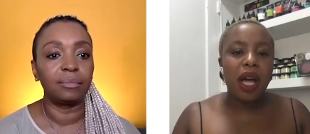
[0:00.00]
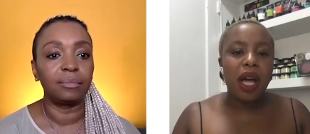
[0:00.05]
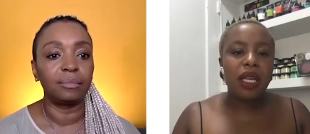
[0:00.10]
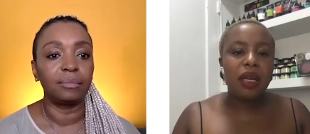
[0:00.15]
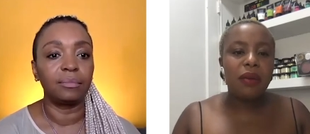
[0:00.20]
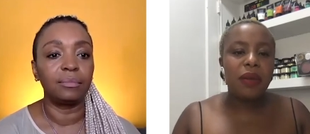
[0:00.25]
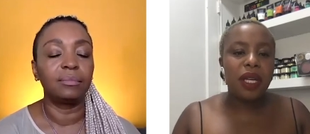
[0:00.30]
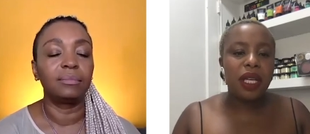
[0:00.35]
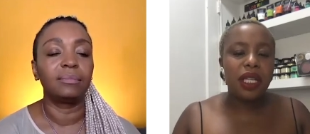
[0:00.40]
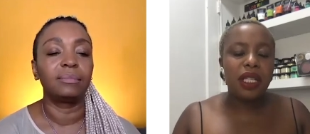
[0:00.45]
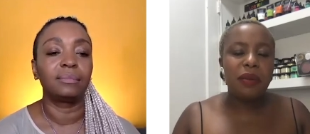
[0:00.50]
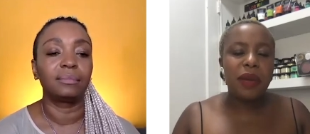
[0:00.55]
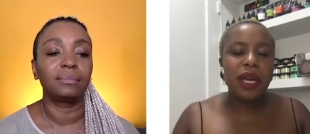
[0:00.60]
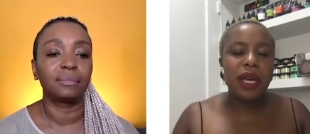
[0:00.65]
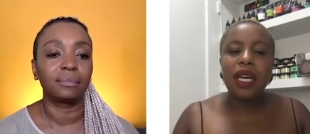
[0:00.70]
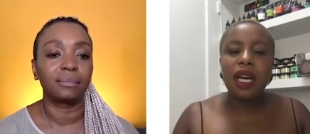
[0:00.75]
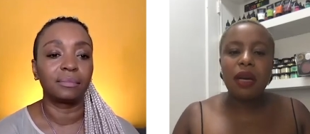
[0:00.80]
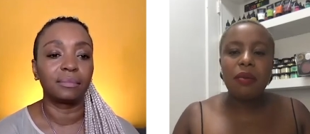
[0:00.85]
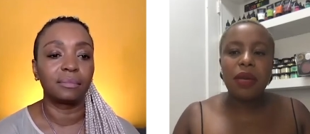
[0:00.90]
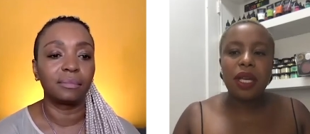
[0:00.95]
Speaker 1: because
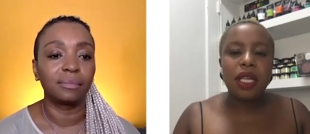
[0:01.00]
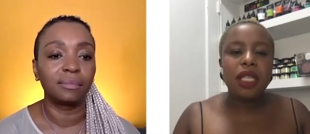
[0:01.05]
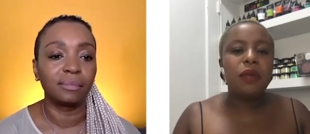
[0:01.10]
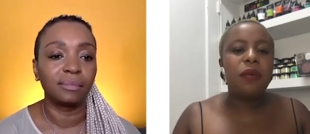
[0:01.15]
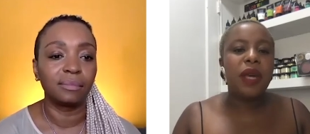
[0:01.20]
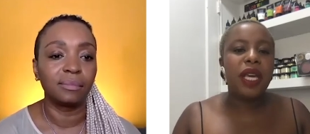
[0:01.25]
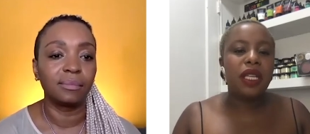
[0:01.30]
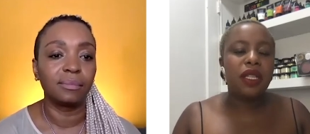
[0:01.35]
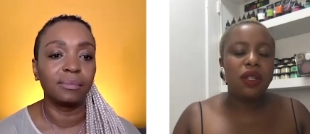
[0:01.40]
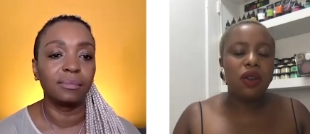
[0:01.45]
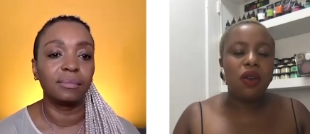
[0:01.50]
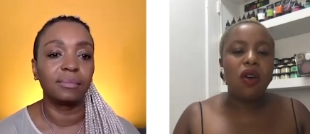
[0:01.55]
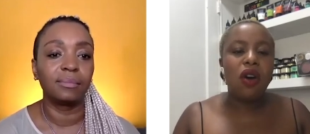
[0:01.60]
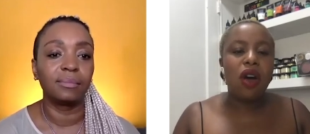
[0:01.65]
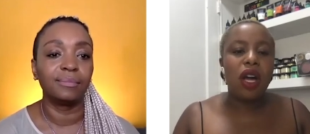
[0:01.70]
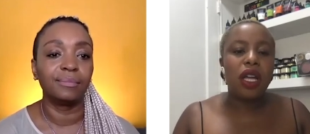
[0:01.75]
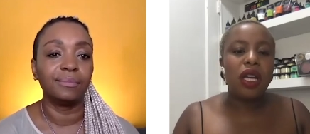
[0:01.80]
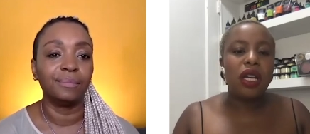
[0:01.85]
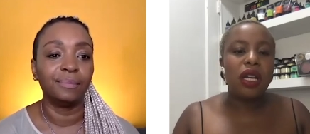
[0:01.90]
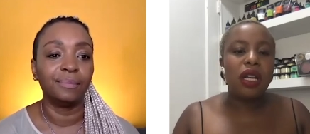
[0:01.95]
makeup is based
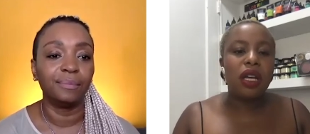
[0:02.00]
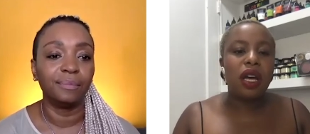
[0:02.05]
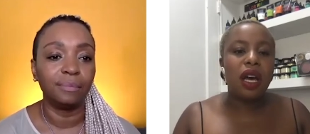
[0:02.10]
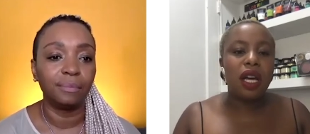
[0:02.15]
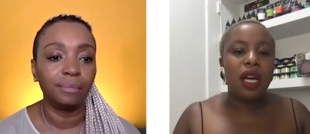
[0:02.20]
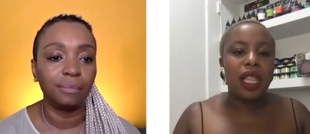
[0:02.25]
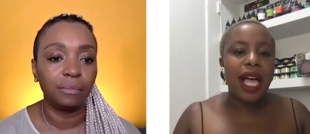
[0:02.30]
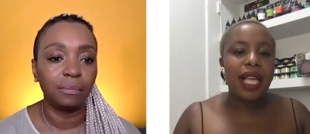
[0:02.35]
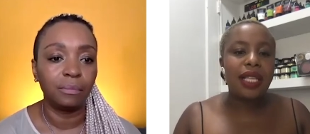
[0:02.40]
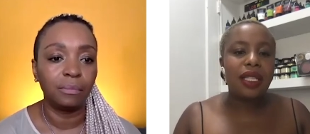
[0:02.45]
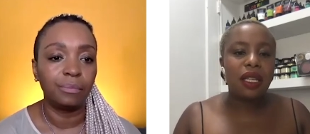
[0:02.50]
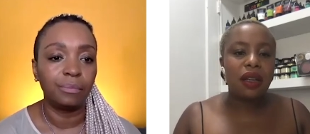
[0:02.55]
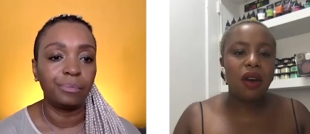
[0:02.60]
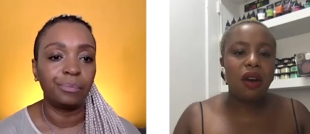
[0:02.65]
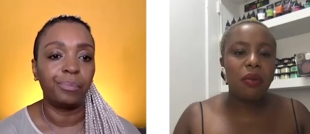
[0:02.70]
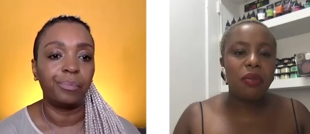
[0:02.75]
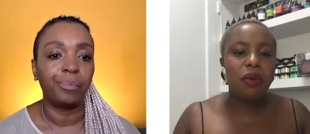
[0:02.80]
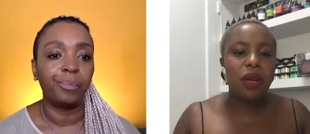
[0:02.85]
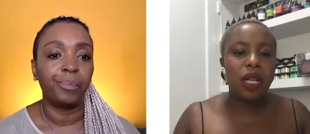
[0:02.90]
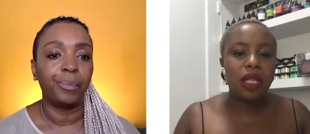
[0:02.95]
on uh, classic
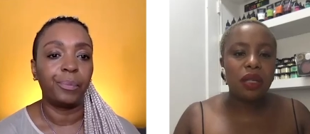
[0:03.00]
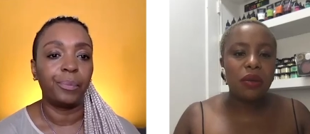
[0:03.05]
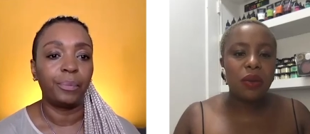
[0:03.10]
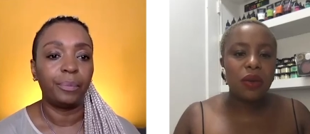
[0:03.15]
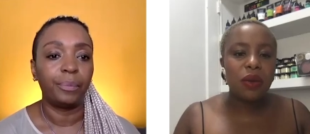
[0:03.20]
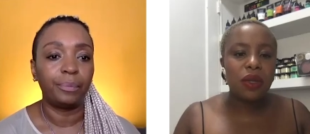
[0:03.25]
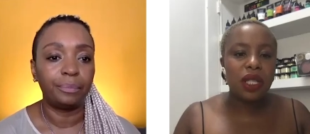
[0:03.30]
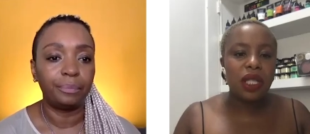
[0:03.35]
art principles.